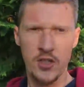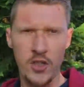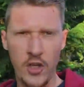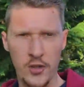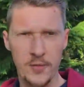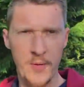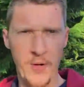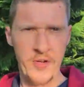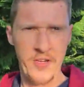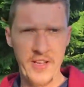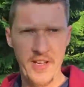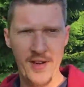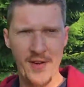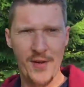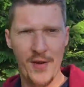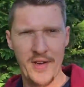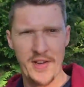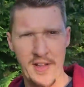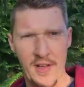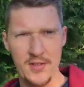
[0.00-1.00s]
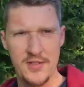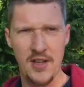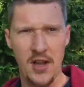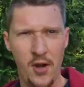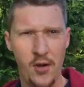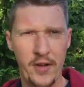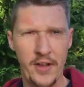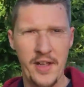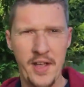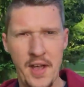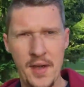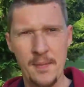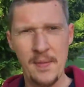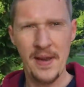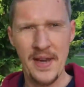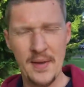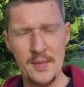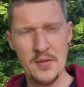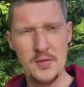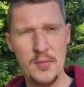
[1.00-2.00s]
Good morning everyone, how's it going?
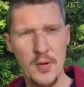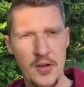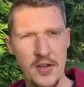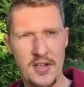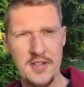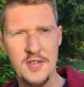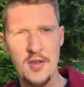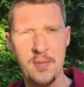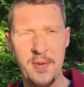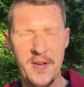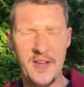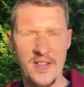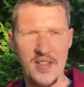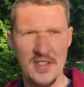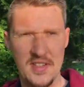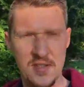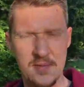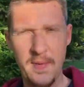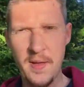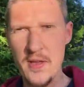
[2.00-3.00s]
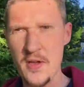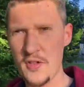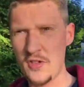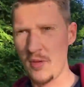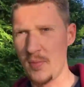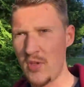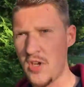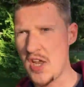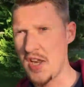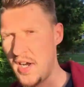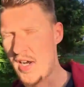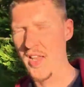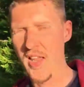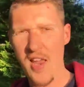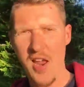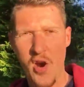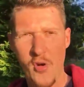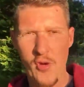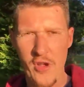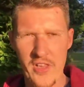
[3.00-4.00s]
My name is Borna Zuber and this is my YouTube channel.
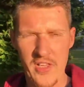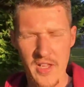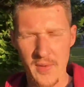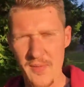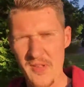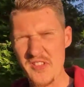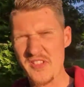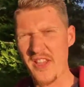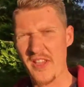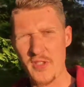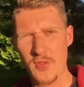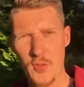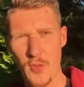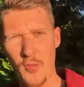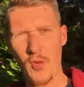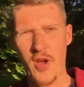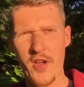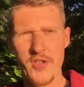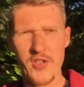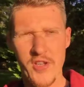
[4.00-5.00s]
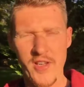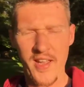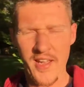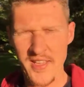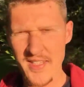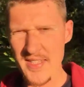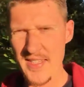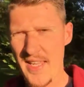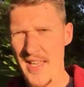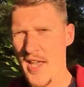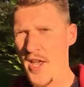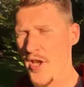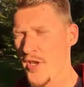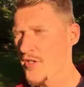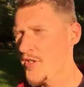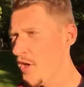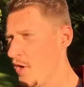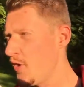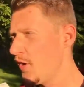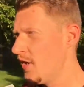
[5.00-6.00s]
Welcome and thanks for watching, guys.
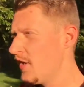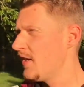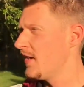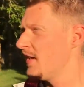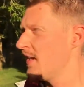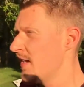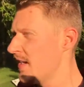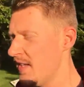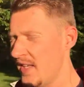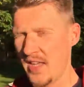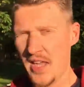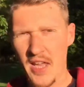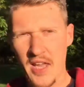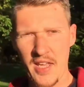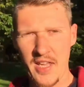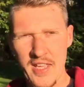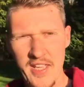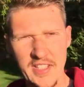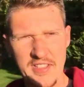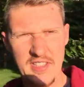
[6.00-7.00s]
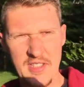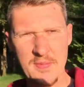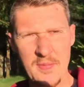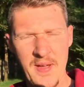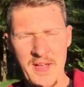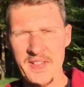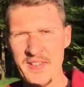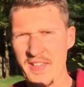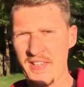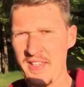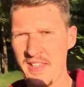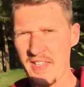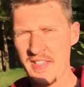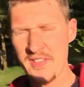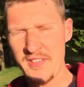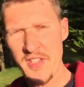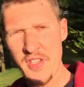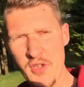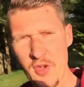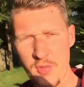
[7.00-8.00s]
So, it is Monday,
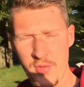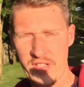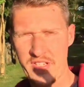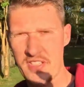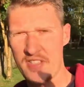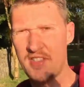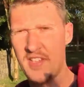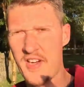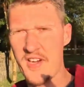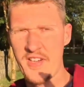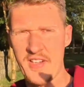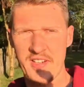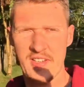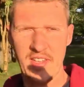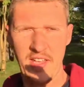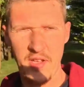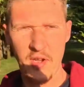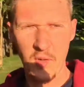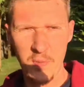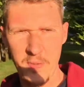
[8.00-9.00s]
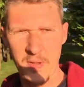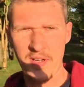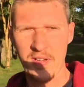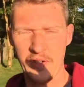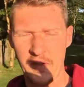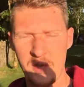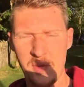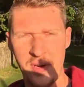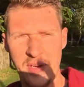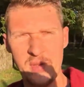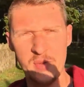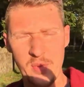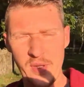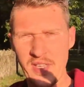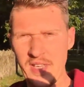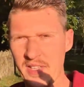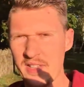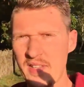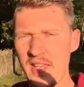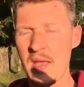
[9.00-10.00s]
the new week started. I hope you had a great
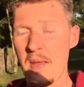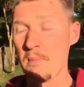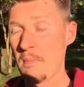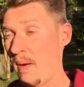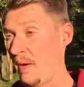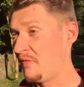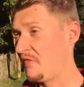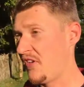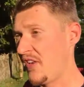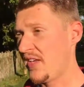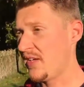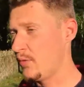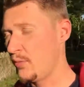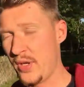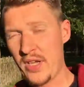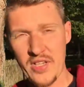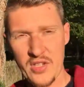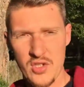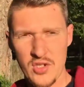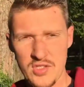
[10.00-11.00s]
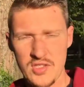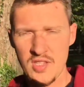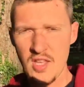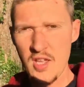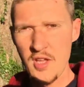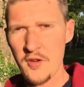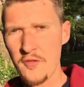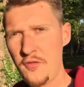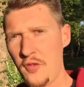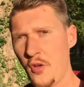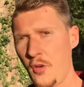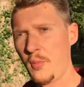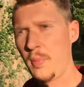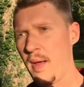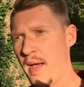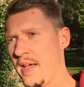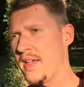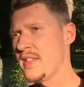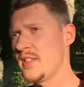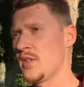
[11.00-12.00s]
weekend. My weekend just flew
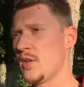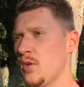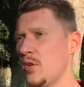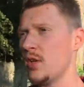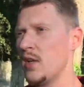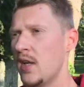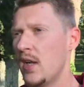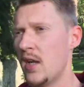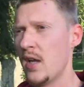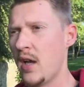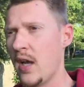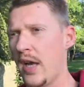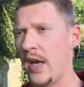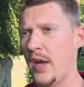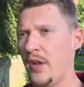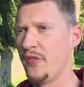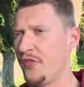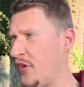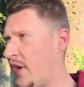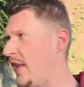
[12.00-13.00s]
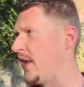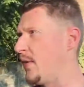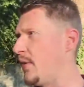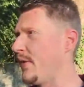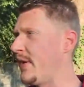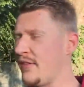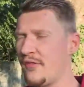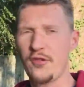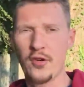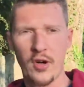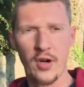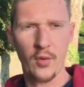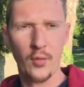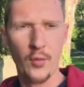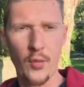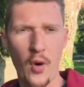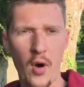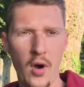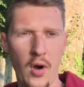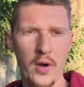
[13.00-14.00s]
by, so on Friday we went for a
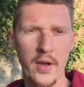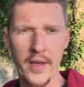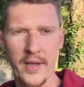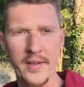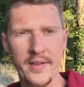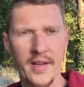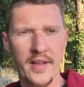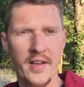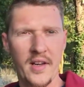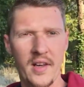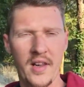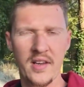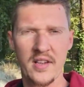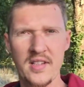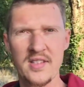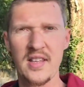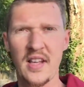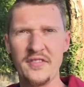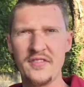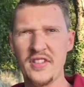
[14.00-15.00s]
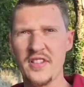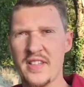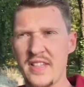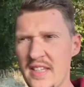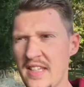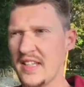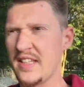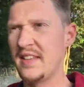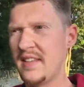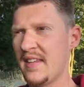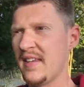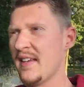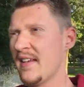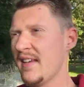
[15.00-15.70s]
walk and had a lot of stuff to eat.